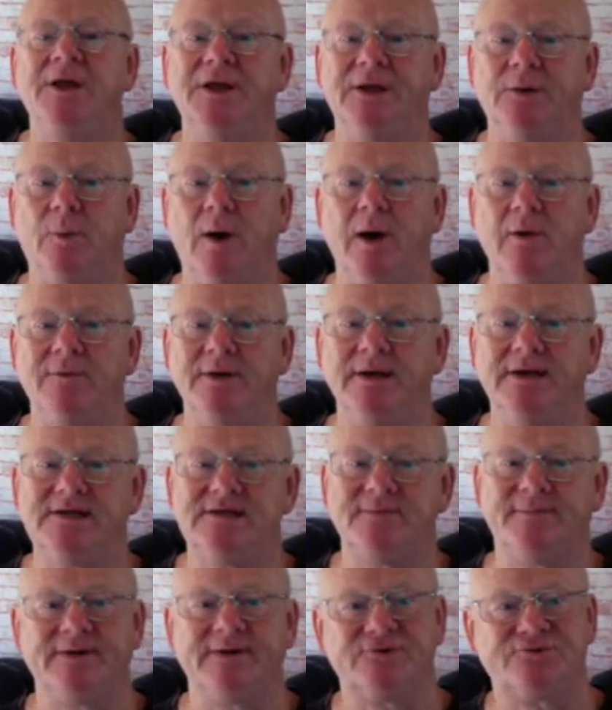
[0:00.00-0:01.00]
You won't need
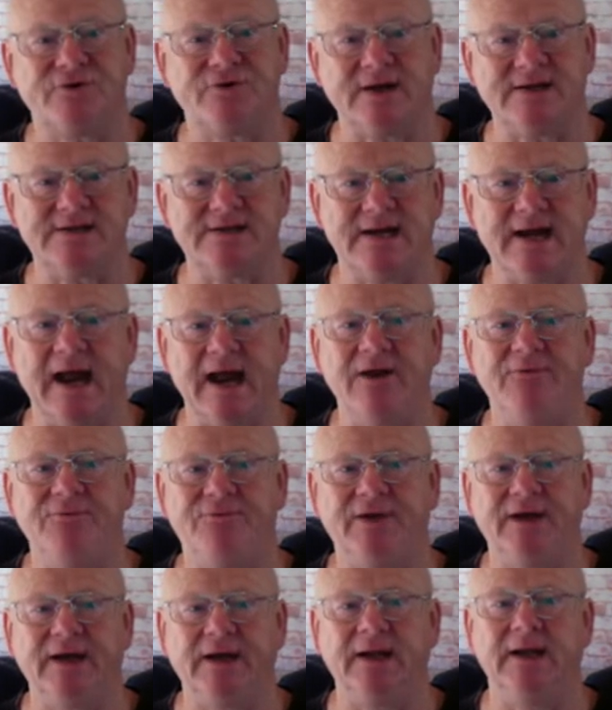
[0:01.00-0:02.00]
to be stressing out
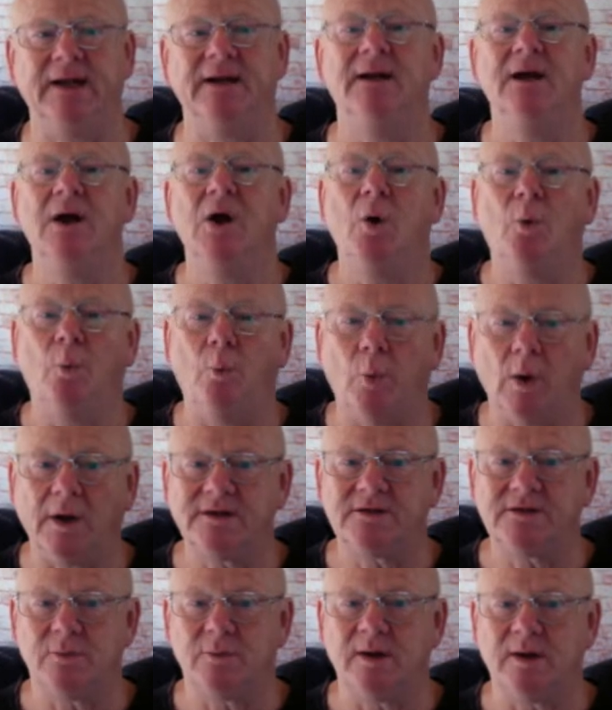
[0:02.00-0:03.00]
thinking,
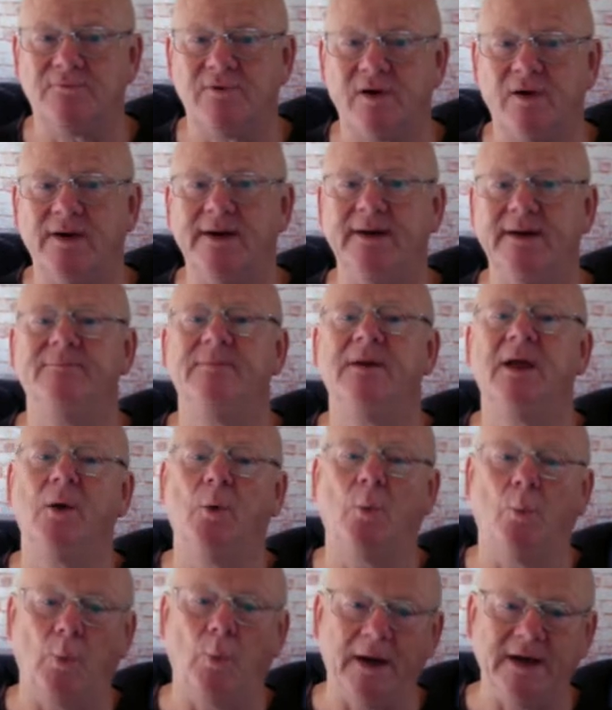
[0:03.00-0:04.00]
what do I write?
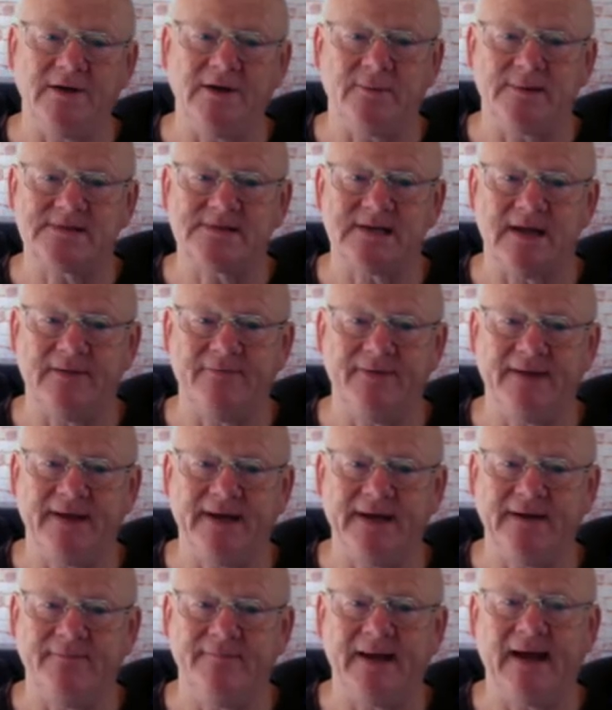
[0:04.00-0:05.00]
When do I send
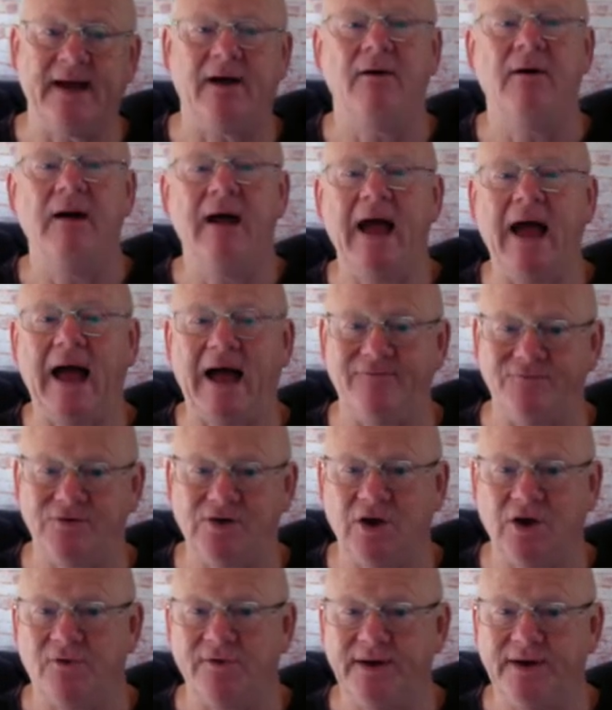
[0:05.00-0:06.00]
the email? Have I
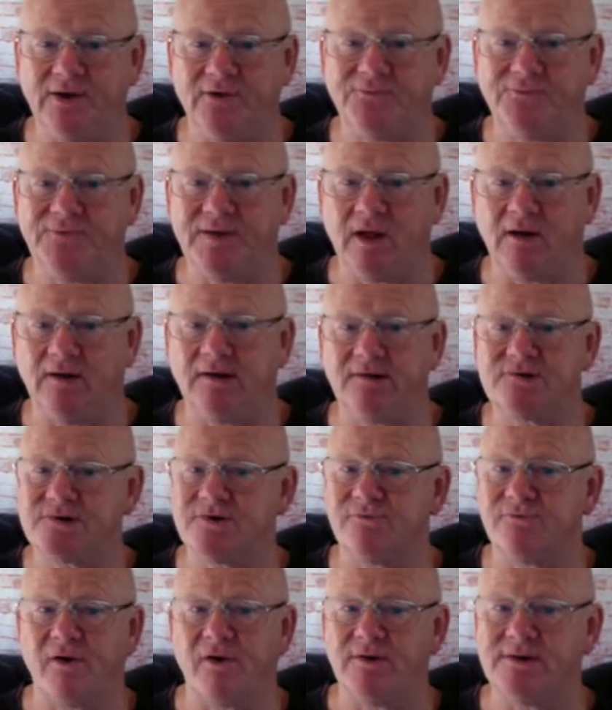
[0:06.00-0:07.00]
got enough knowledge
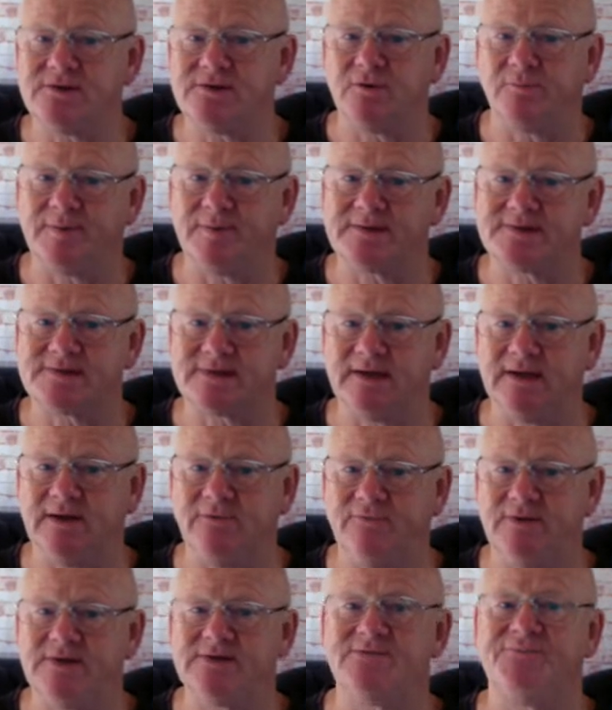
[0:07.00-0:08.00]
to write up a
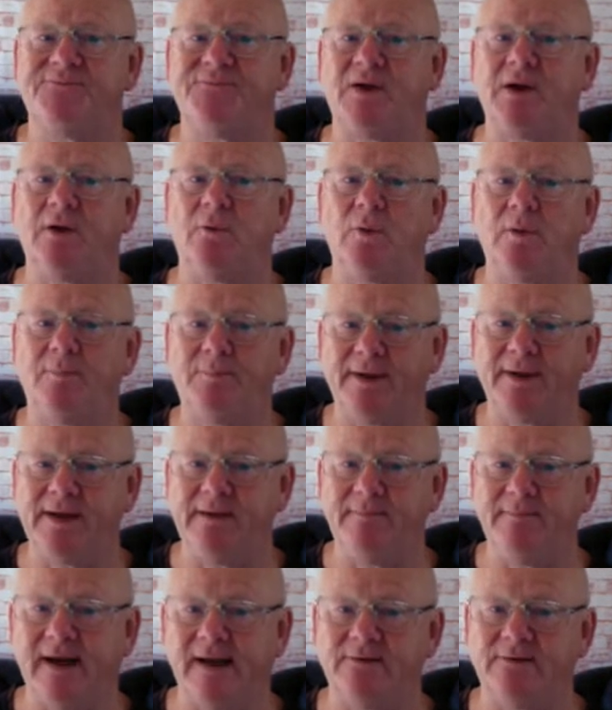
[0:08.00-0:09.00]
series of follow up
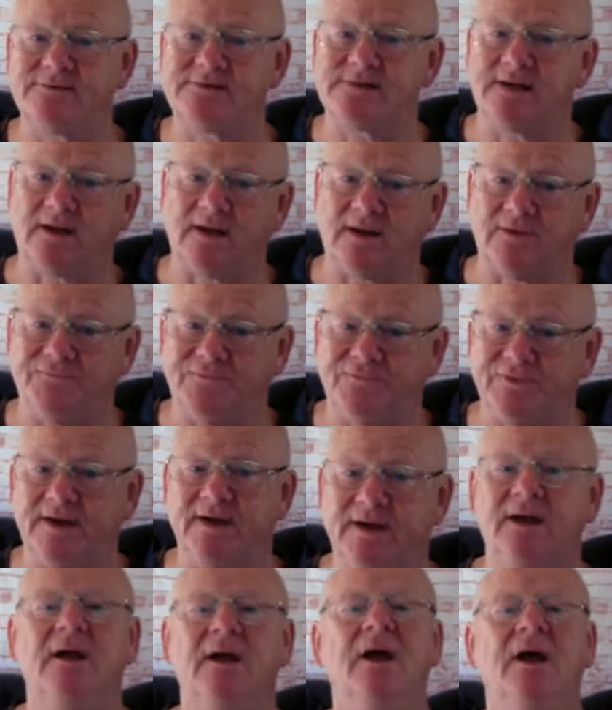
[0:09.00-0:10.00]
emails that convert?